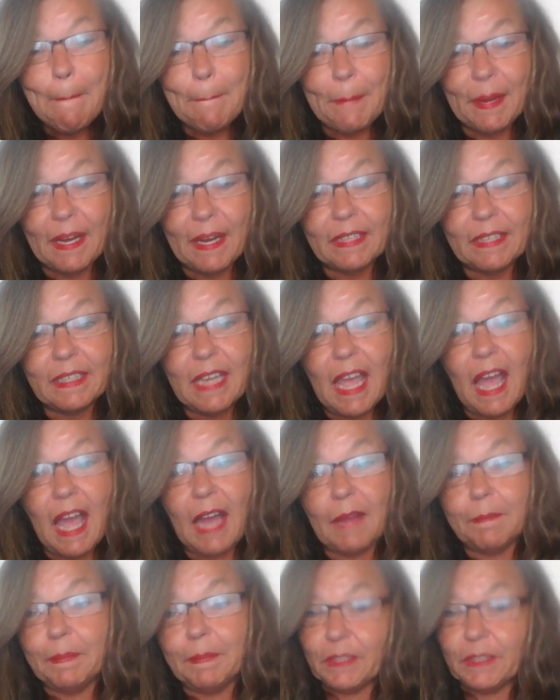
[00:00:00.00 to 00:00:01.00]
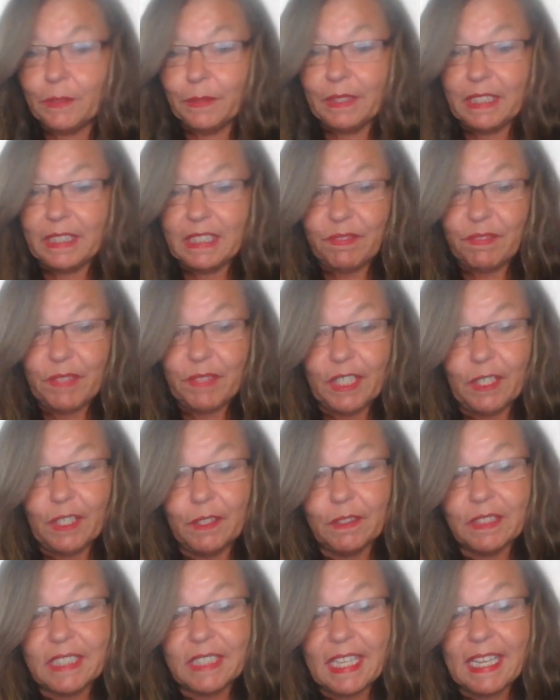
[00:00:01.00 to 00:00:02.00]
But I've been doing these
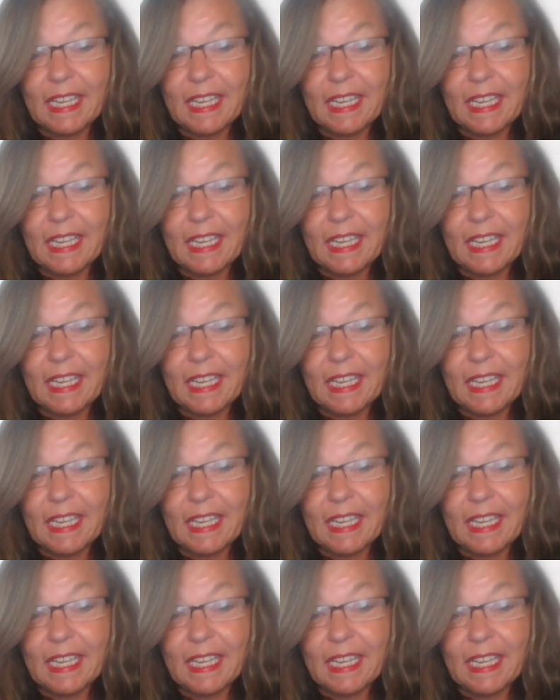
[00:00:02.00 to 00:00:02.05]
videos,